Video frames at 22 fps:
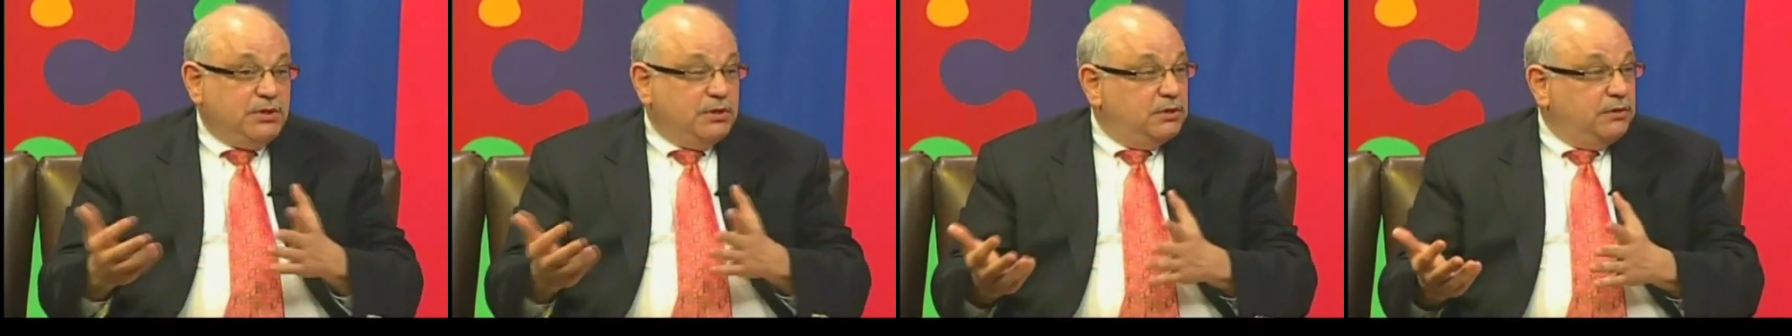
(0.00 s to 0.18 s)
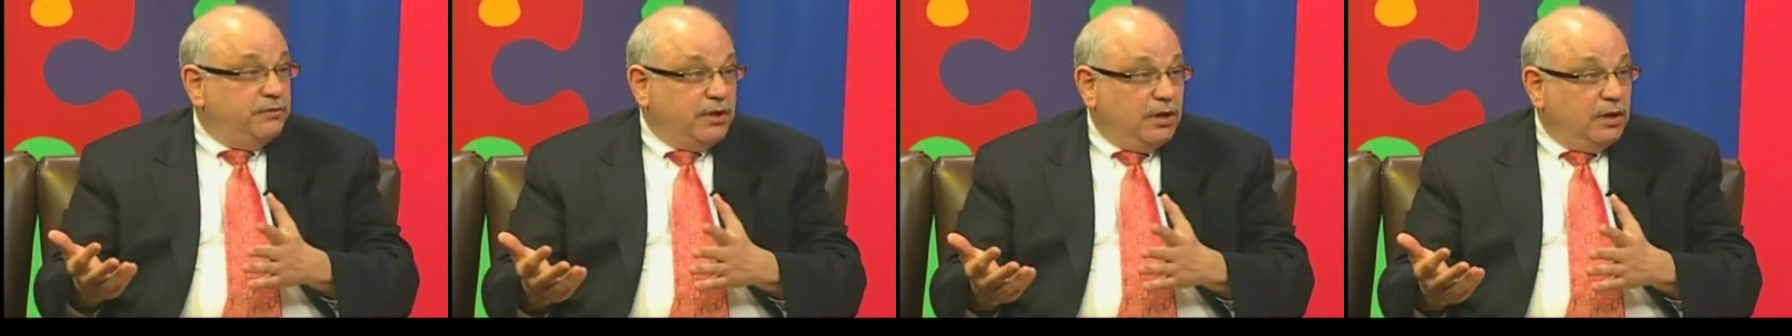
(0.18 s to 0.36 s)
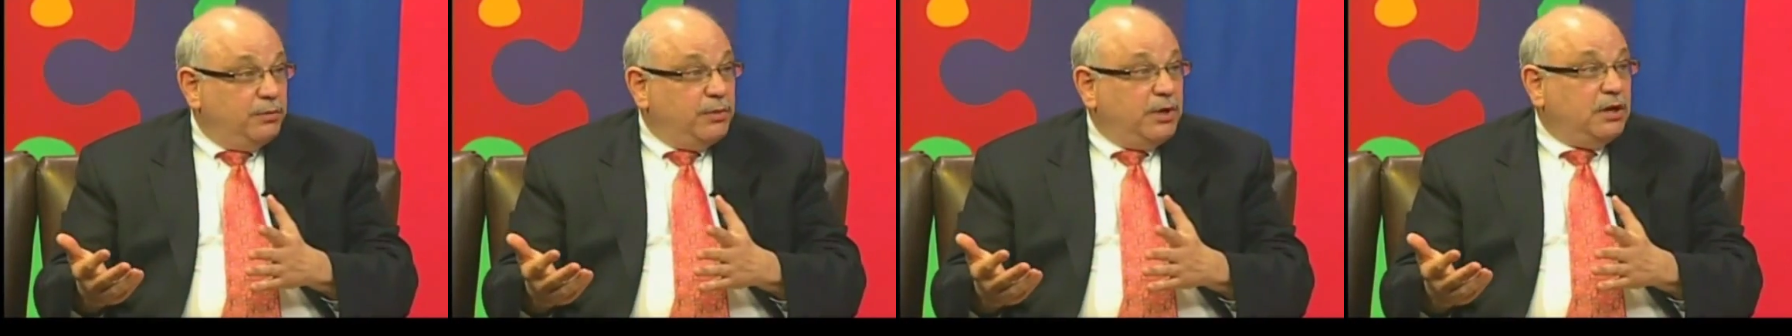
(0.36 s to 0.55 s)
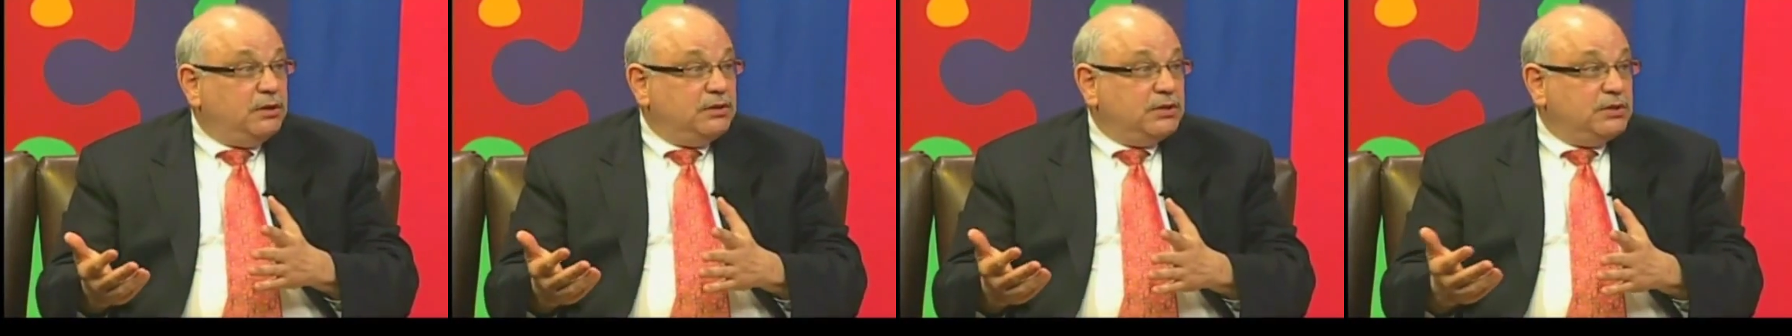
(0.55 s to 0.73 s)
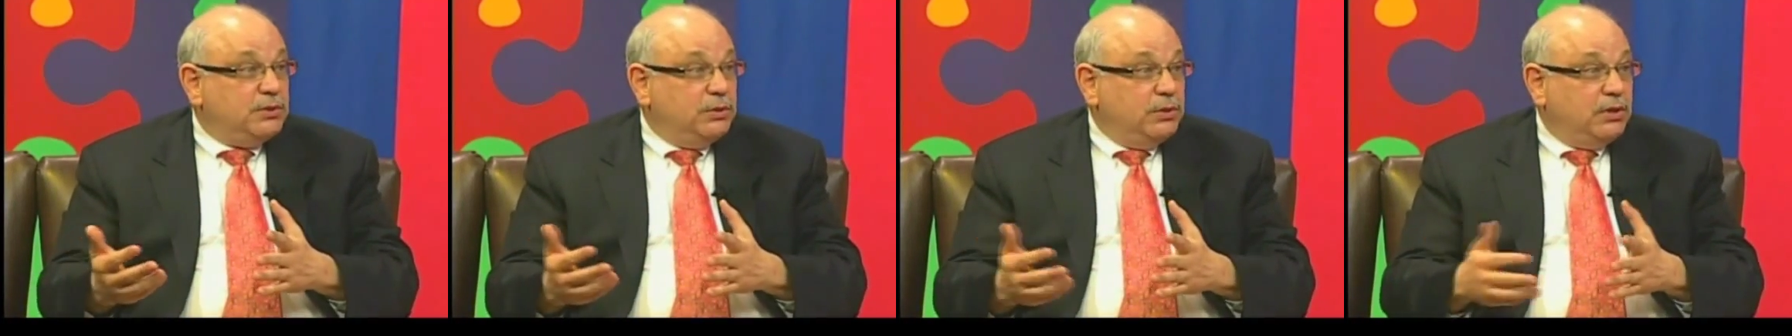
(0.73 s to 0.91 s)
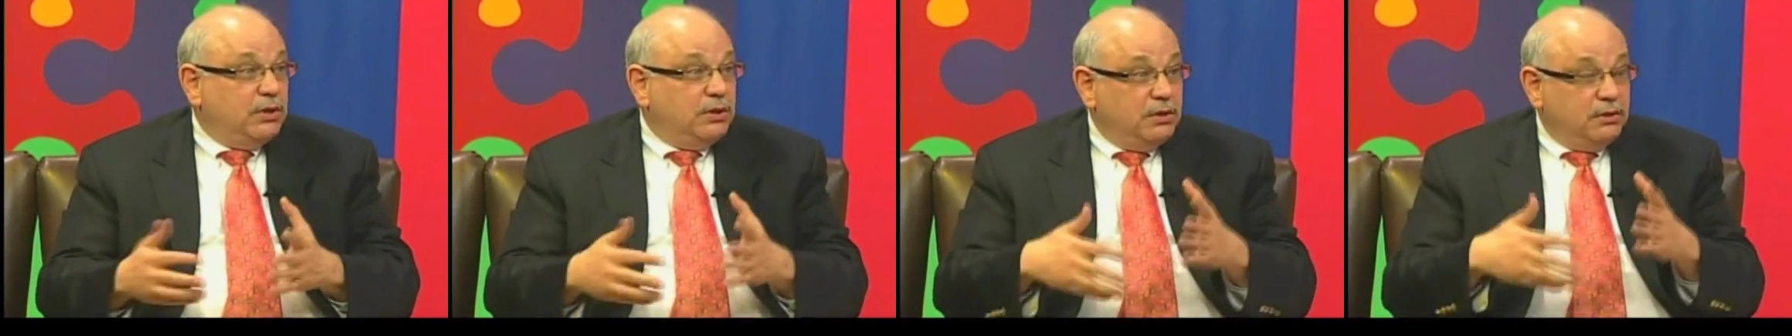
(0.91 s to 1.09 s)
developmental
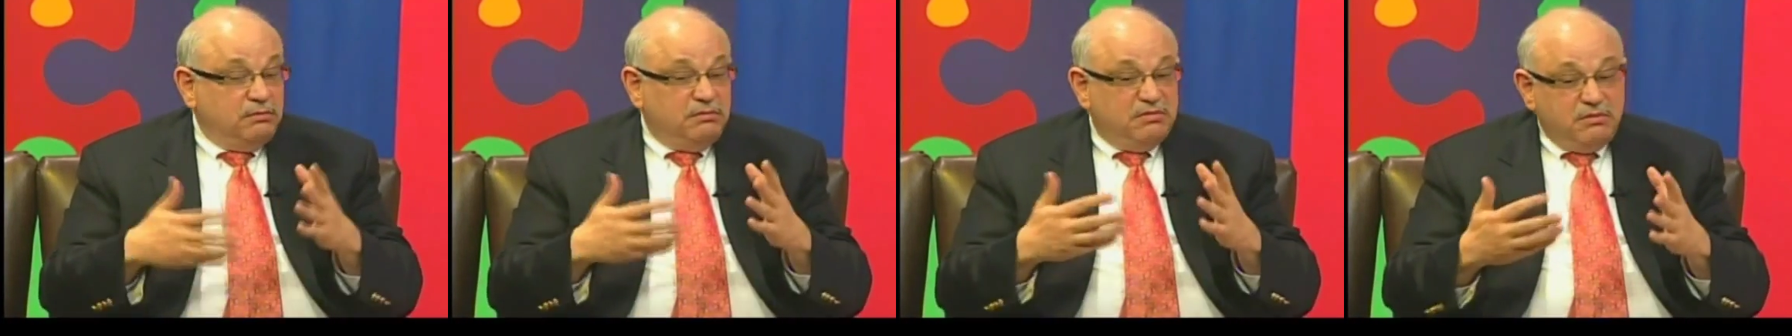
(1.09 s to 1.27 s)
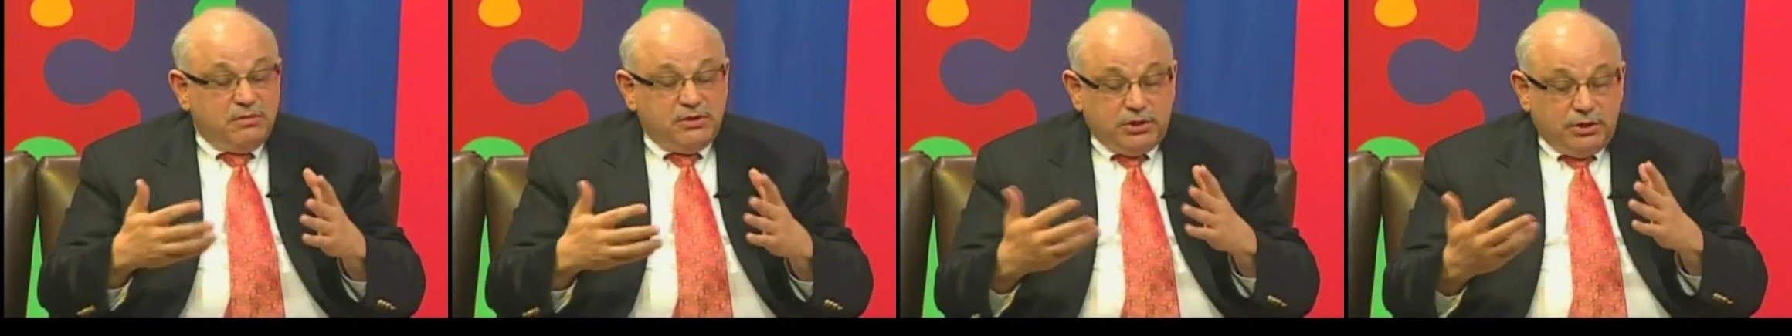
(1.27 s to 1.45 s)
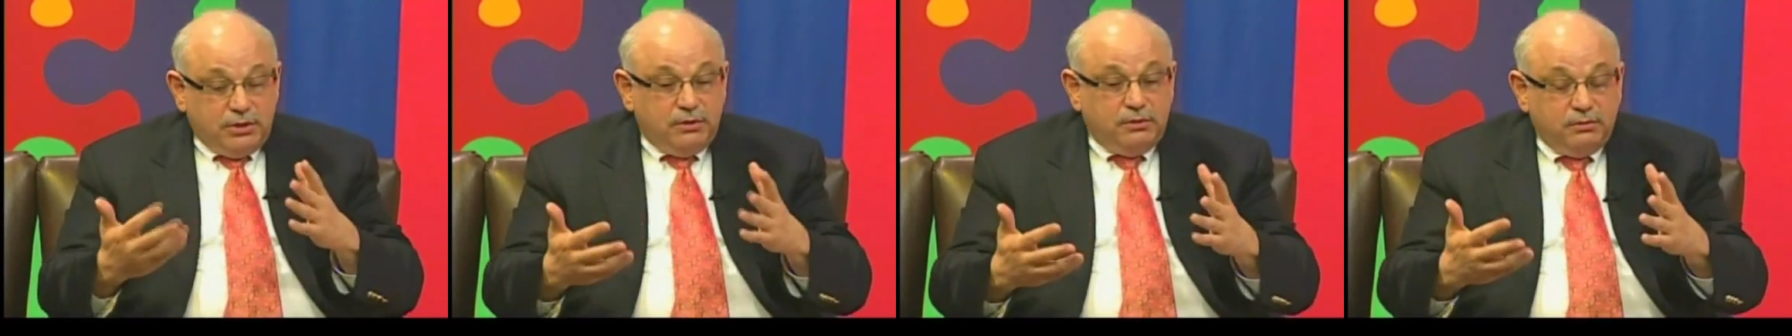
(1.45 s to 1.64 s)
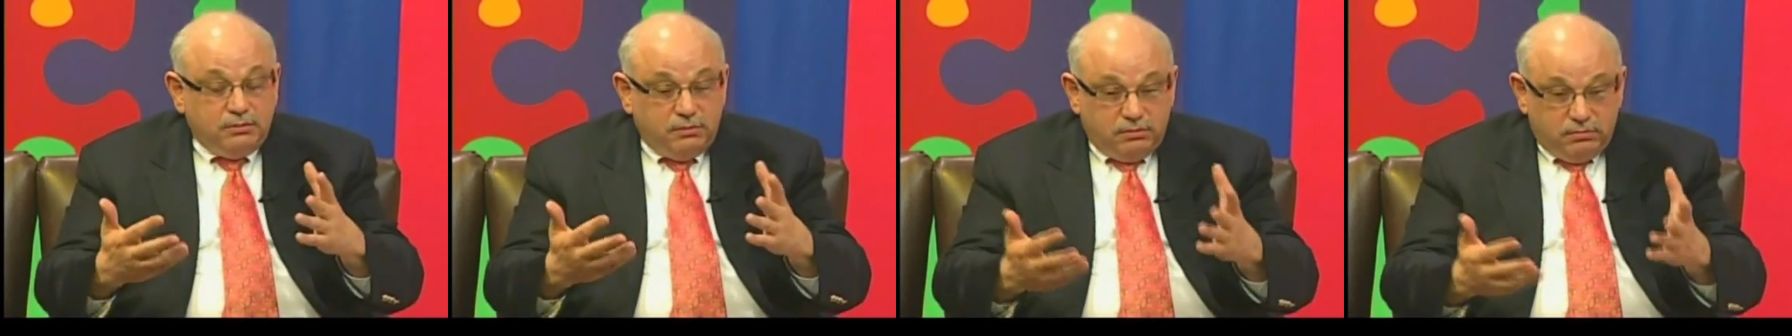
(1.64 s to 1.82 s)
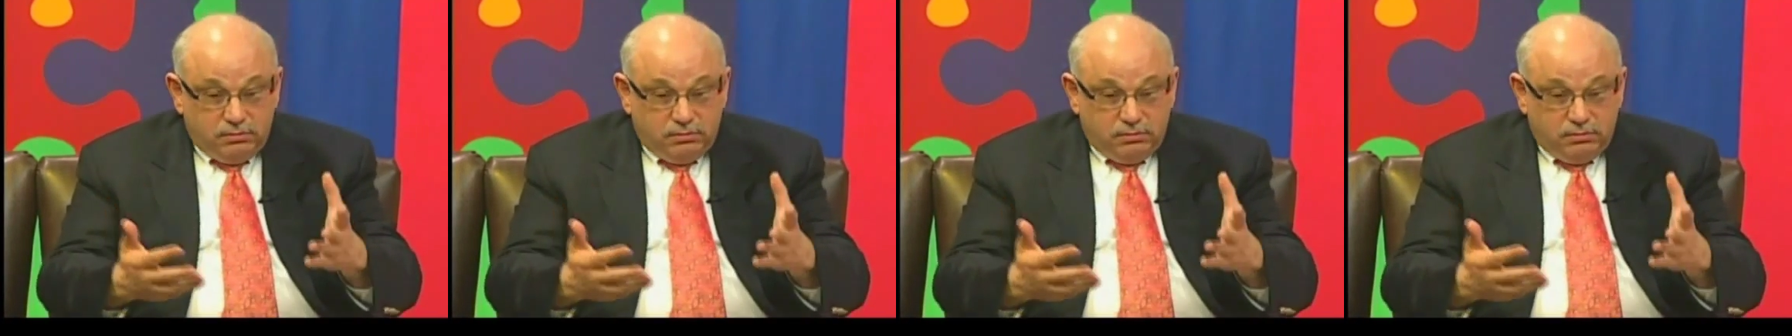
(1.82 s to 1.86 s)
disorder, and so